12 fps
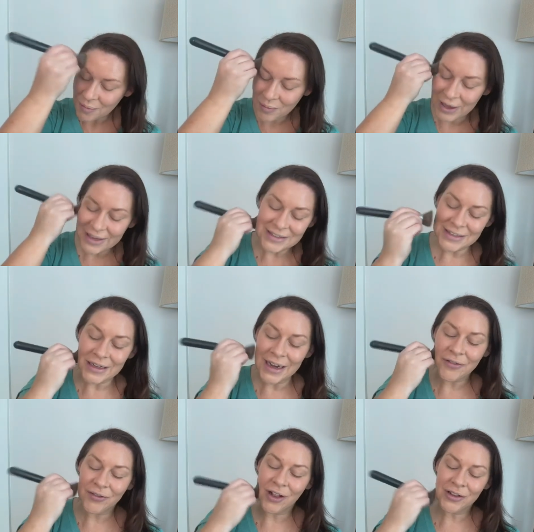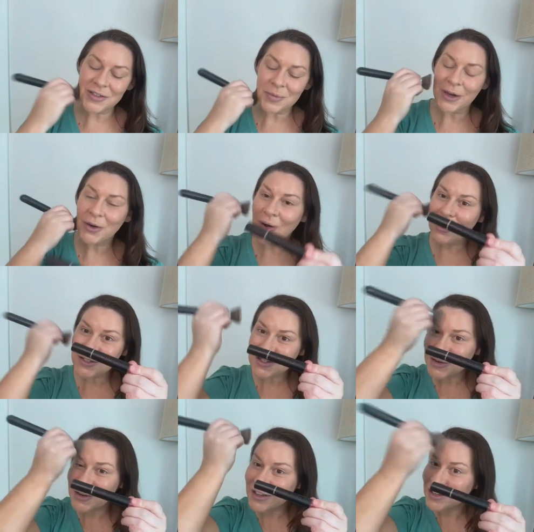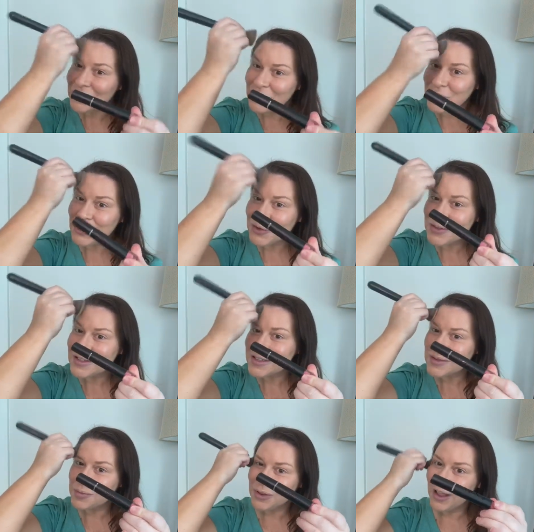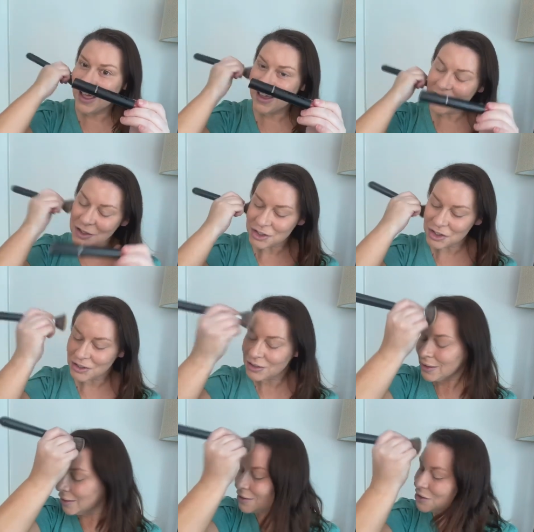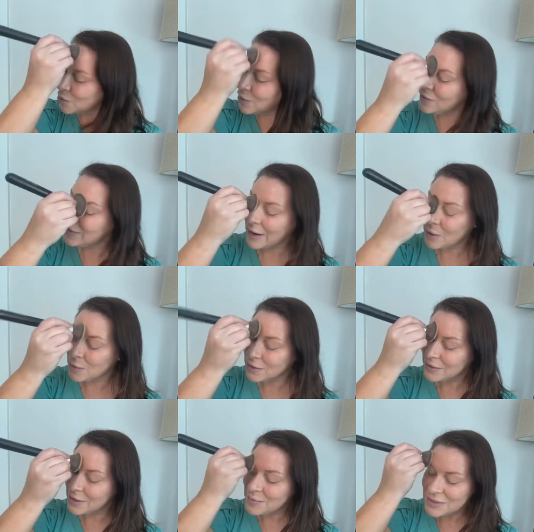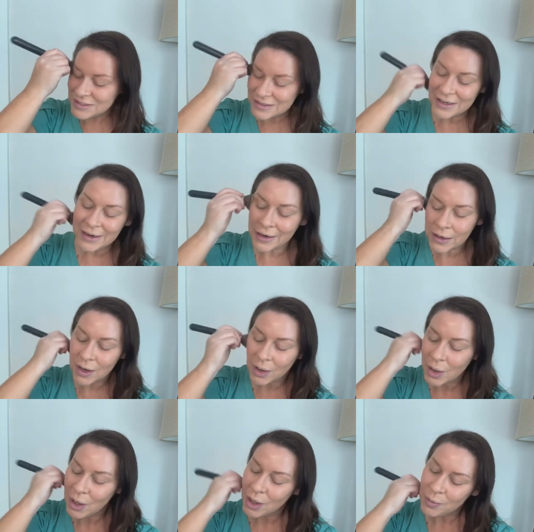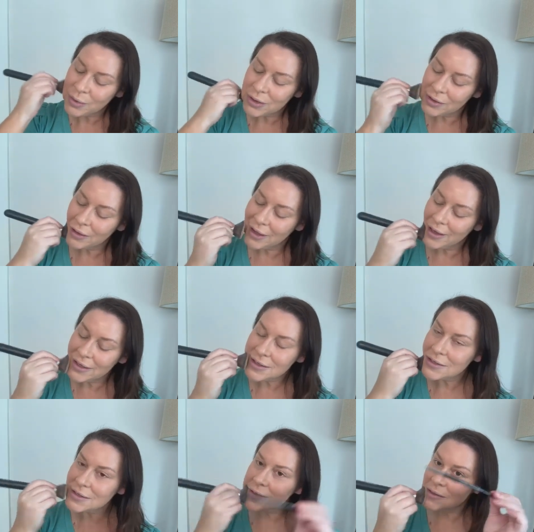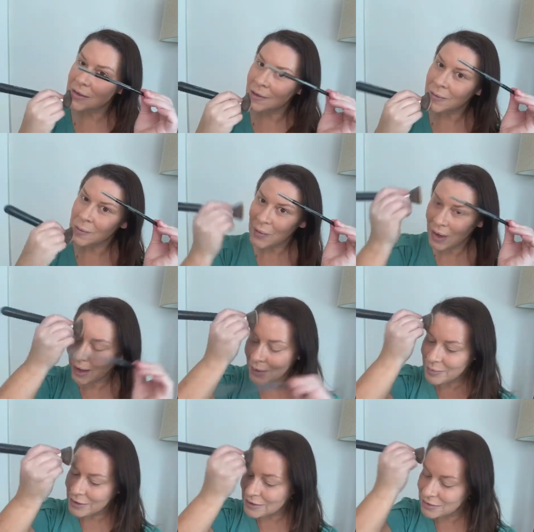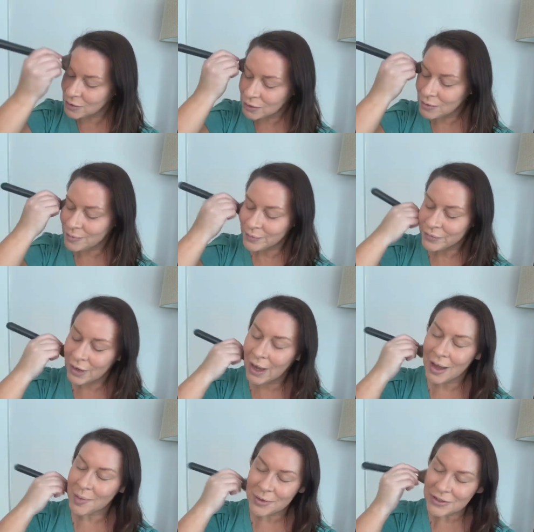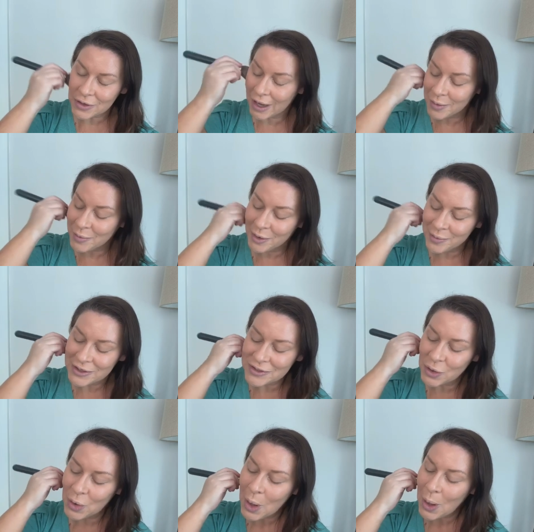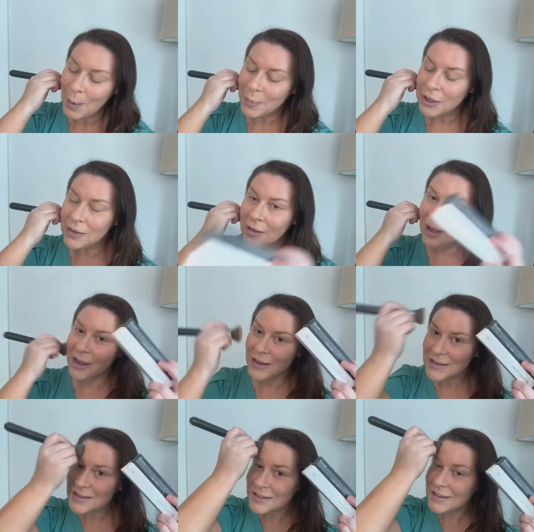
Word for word: My Sunday Flawless bundle also includes Splash 12 hour lipstick plus eye pencil, not eye pencil, eyebrow pencil, plus